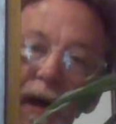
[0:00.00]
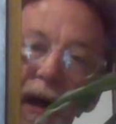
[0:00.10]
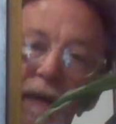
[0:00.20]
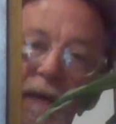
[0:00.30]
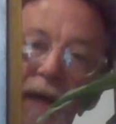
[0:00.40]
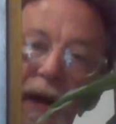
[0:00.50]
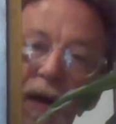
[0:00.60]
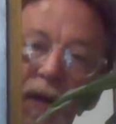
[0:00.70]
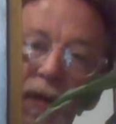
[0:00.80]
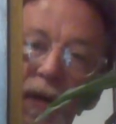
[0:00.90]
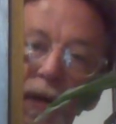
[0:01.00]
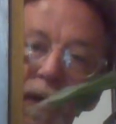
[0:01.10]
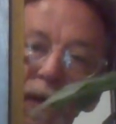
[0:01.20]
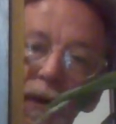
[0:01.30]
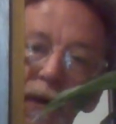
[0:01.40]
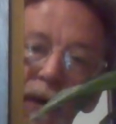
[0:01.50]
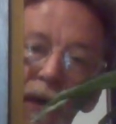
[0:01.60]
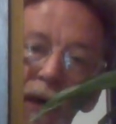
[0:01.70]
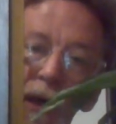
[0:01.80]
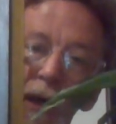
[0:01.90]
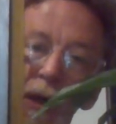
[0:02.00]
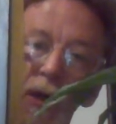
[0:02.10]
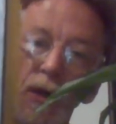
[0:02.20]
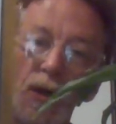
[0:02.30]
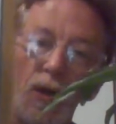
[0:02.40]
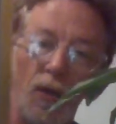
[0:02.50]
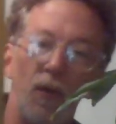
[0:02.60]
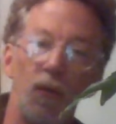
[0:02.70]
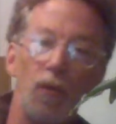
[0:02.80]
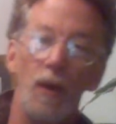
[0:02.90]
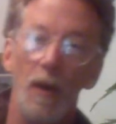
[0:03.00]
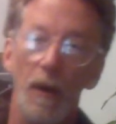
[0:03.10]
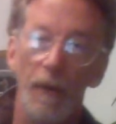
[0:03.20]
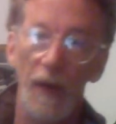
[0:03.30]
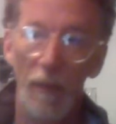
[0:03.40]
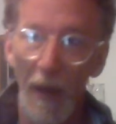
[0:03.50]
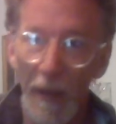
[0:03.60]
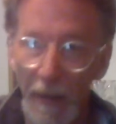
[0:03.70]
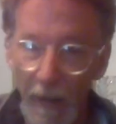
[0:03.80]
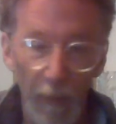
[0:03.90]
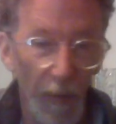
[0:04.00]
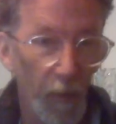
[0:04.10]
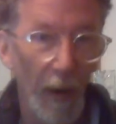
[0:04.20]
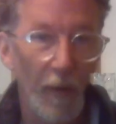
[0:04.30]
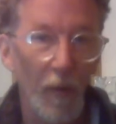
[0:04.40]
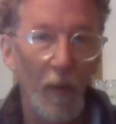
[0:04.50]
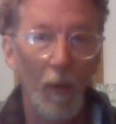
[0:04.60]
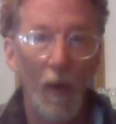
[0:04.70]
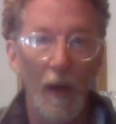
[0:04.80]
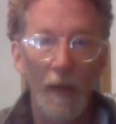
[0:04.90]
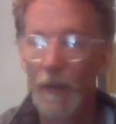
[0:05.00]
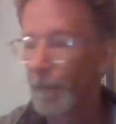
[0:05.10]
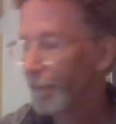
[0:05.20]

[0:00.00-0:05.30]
I found 2 of his paintings before I knew who he was,